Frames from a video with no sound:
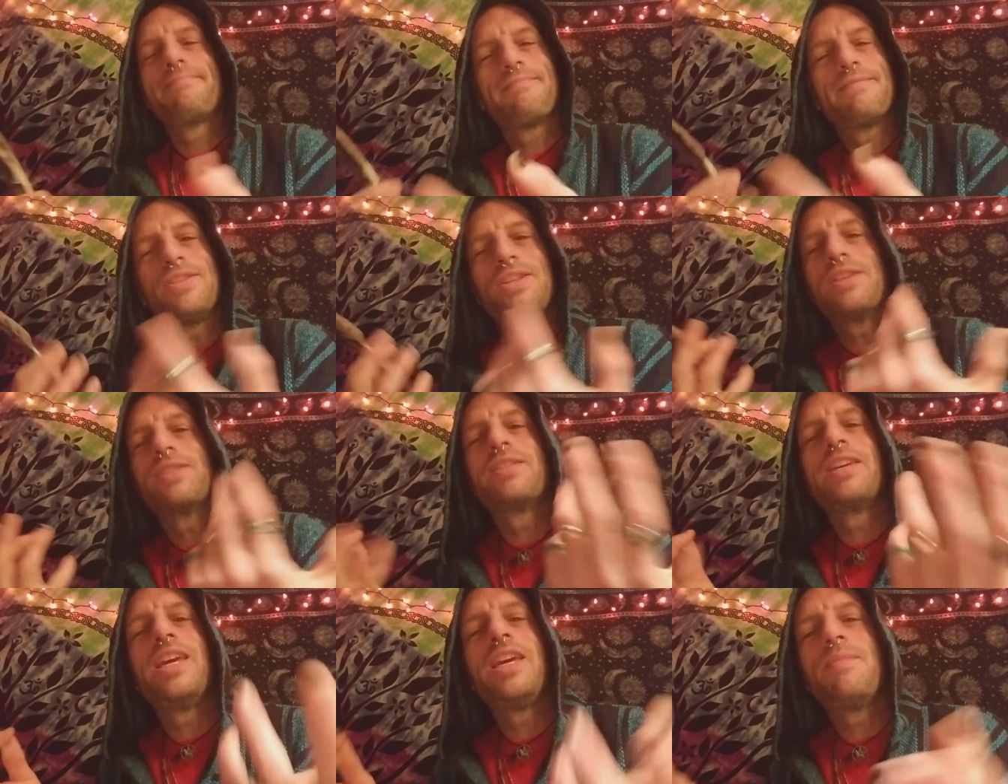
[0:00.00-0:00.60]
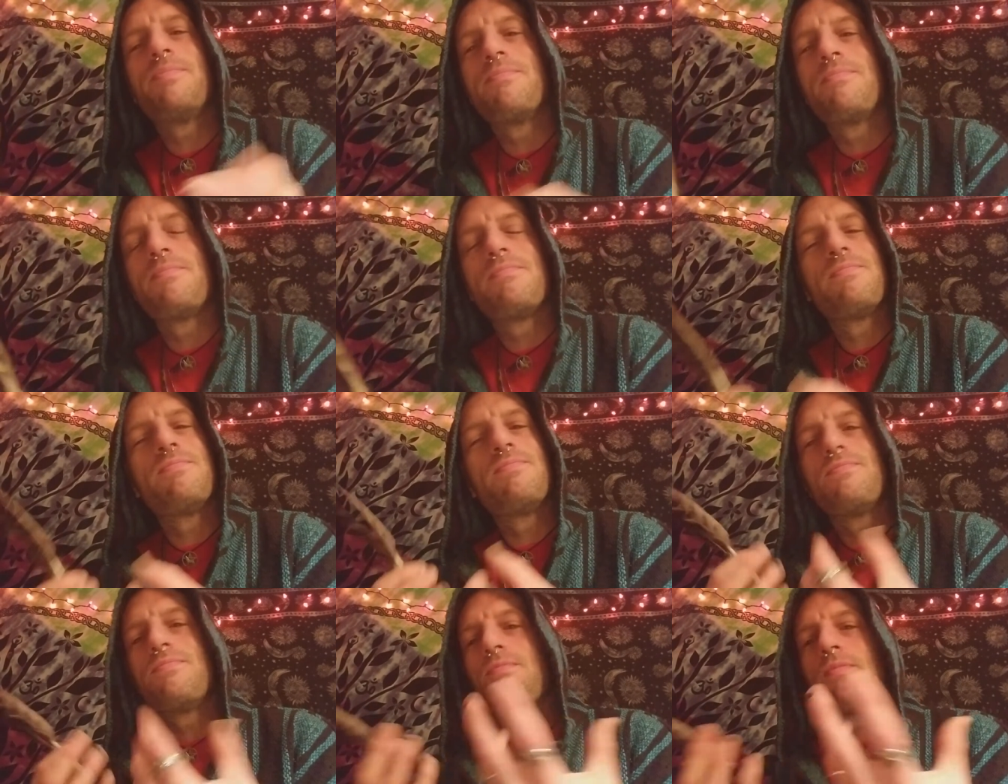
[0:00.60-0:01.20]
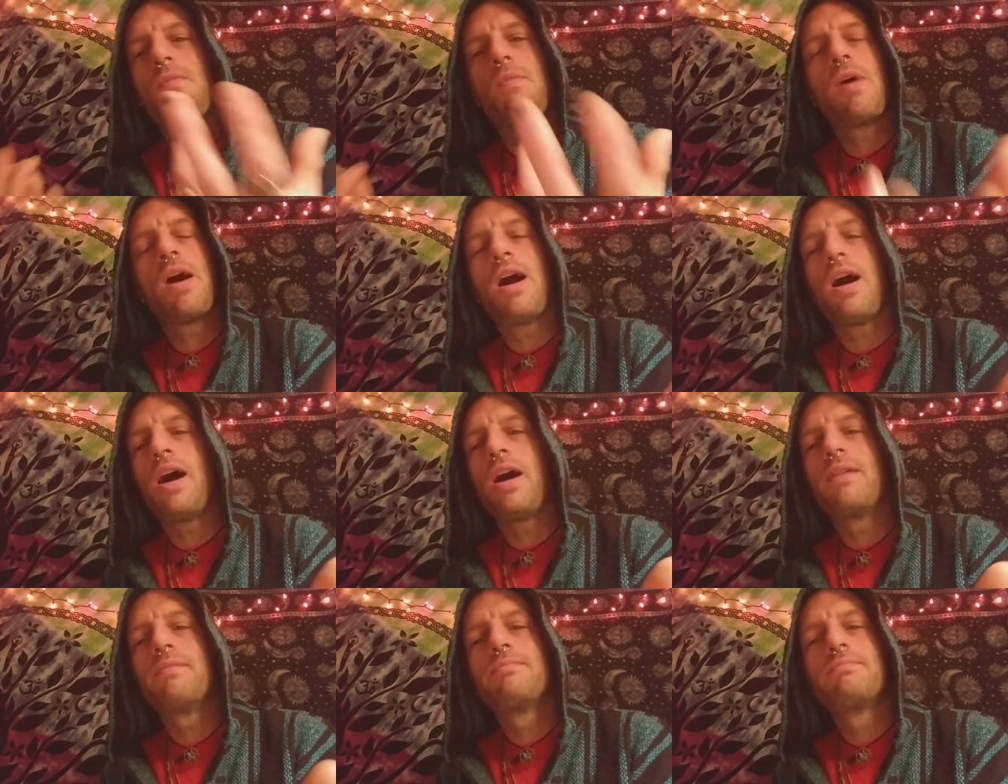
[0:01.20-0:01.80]
Just keep an
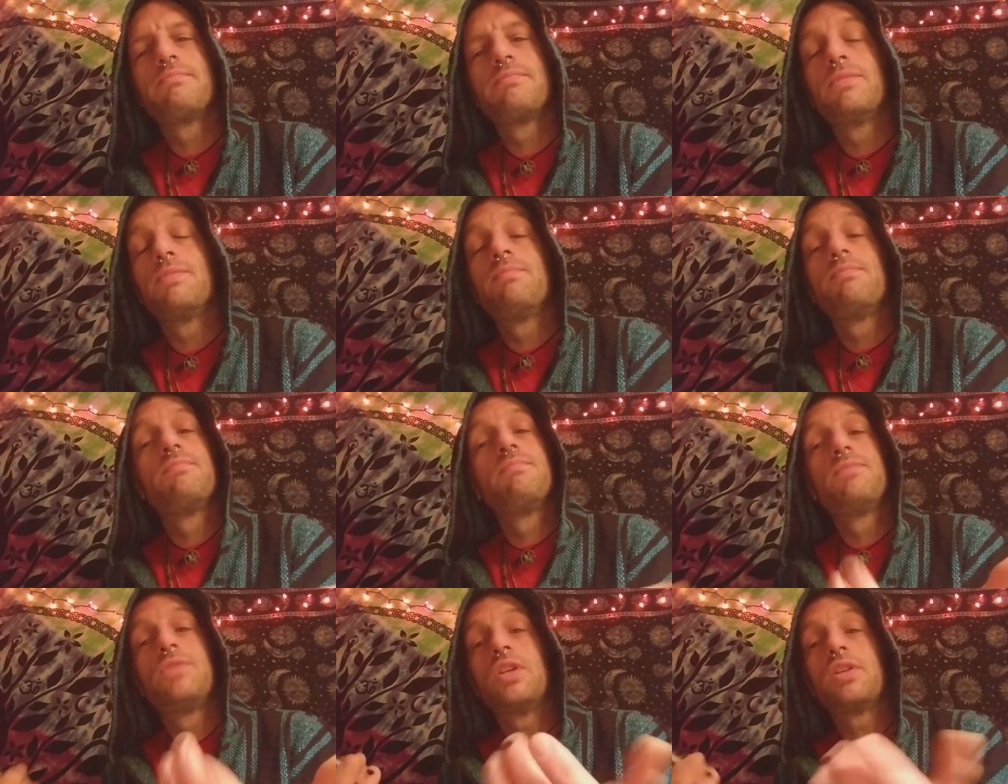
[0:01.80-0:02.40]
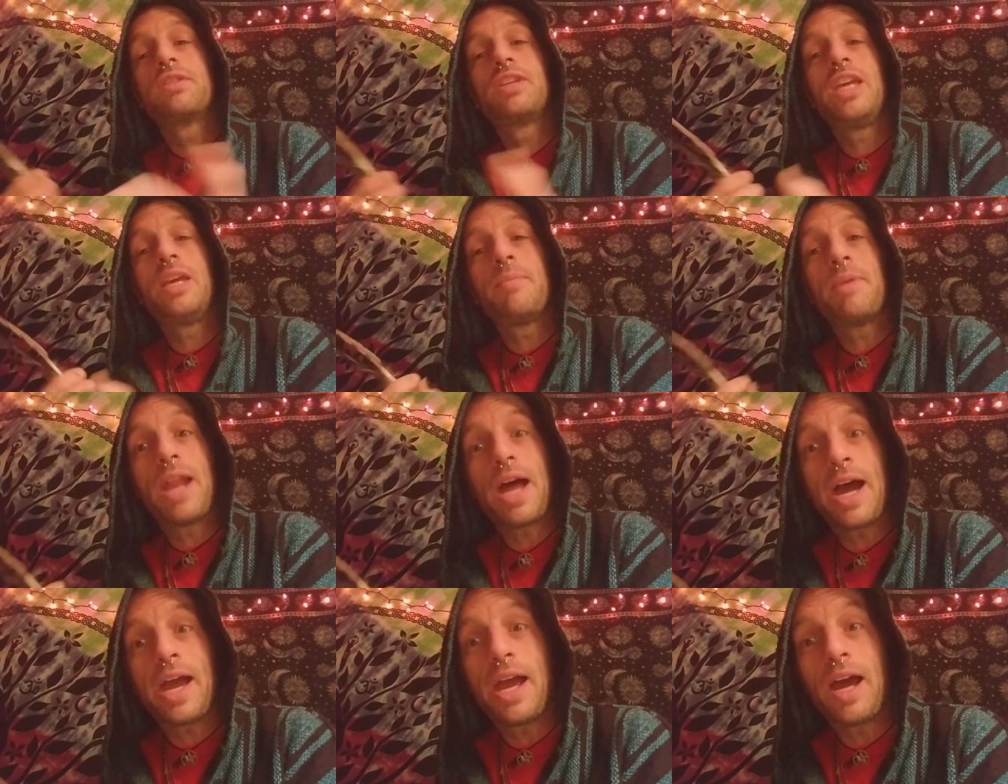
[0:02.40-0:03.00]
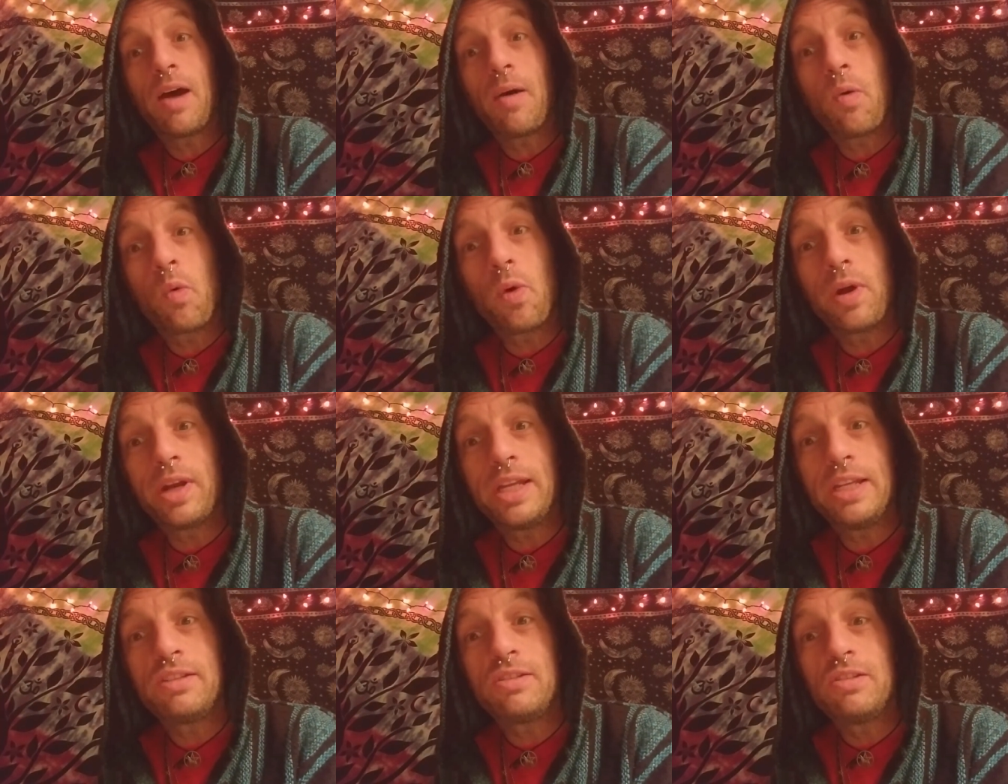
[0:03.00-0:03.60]
eye out on
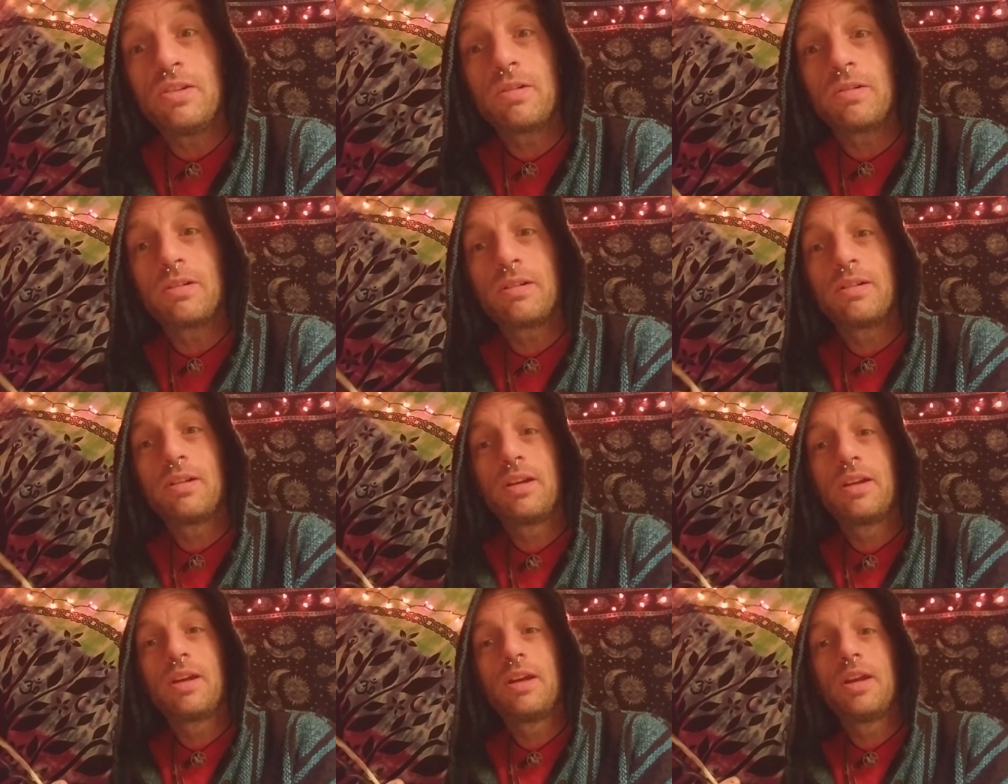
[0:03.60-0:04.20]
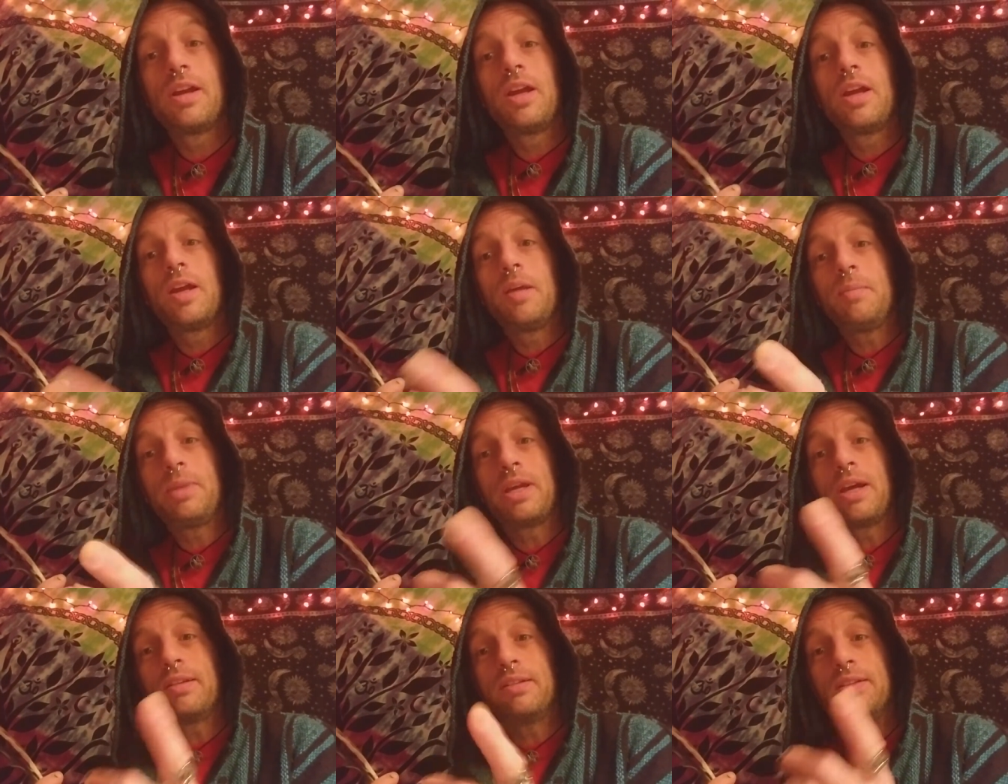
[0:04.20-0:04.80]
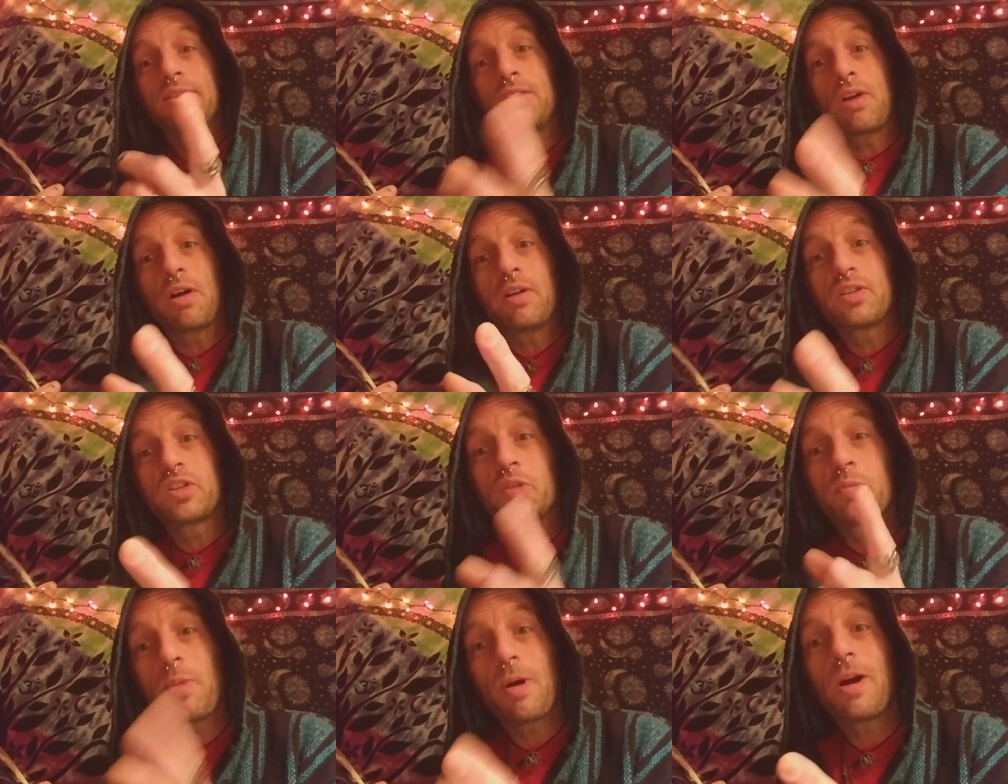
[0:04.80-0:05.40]
what he's doing, because it's gonna
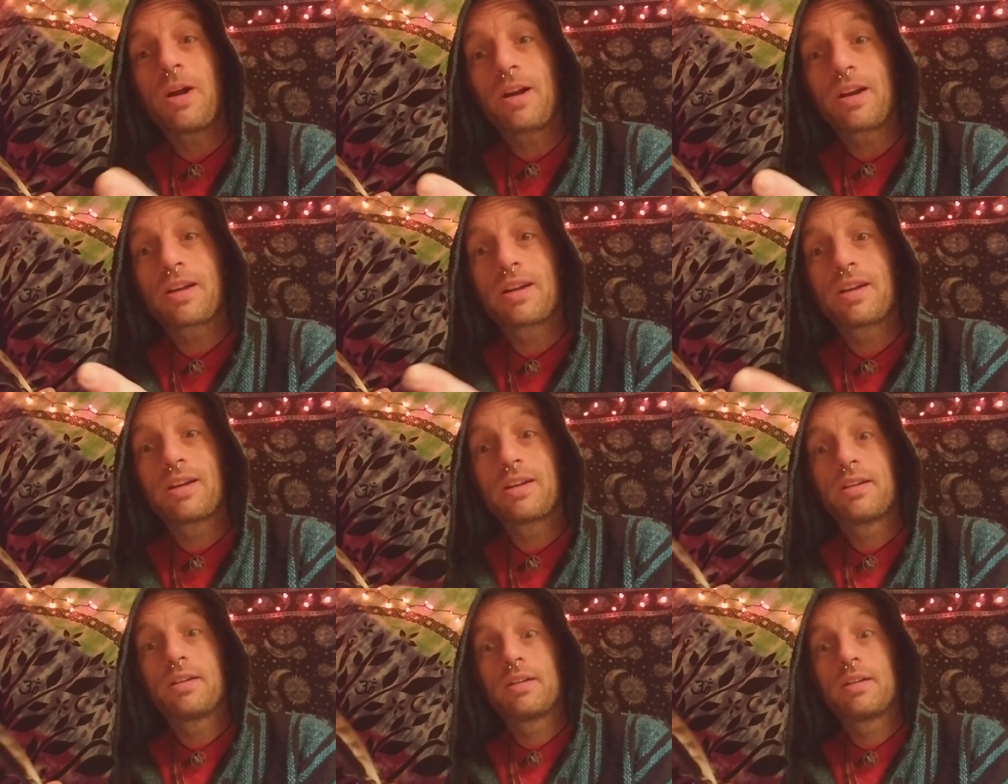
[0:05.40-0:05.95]
spark